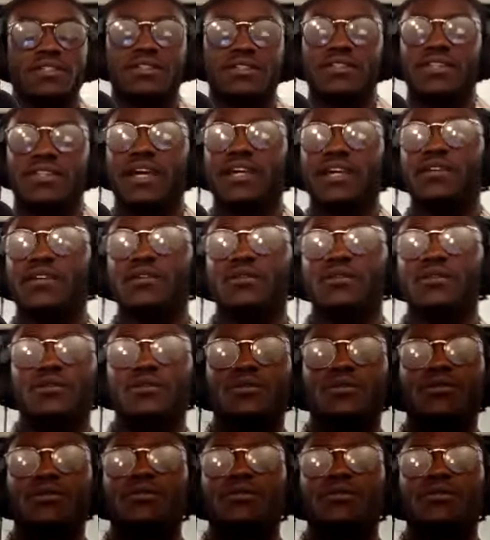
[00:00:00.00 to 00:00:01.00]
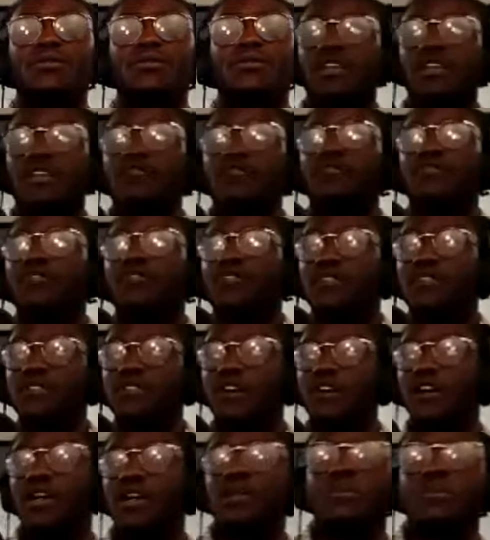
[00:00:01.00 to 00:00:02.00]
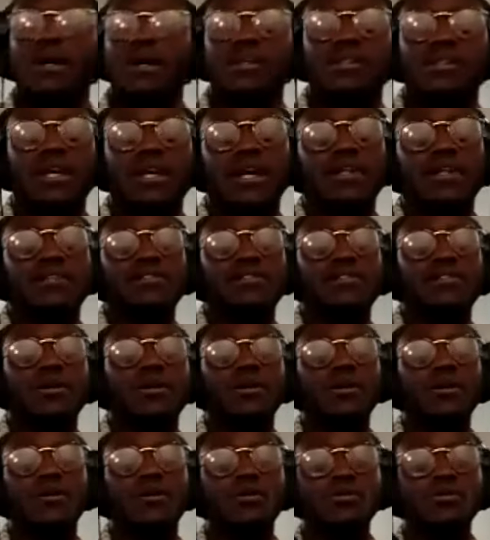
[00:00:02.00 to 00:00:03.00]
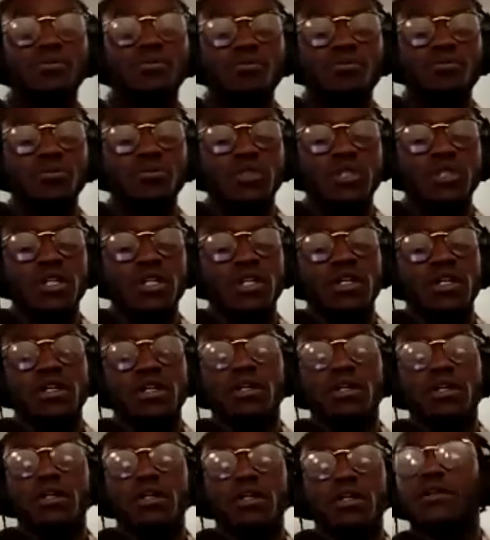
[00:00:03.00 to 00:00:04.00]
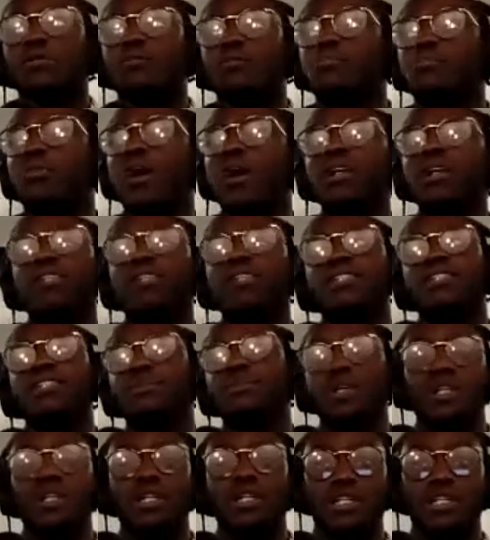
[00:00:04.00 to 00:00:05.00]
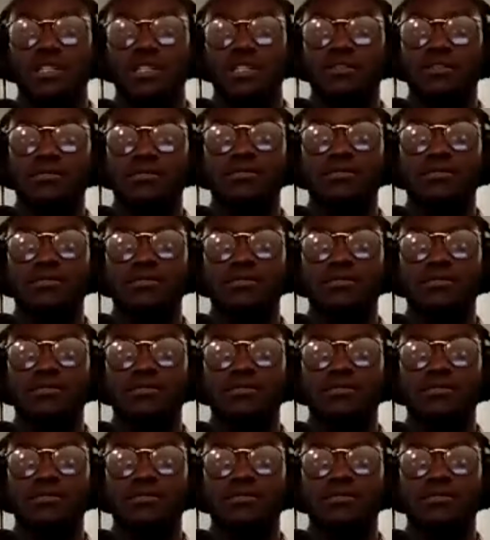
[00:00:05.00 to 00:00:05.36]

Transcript: Thank you for talking about that. So price stability.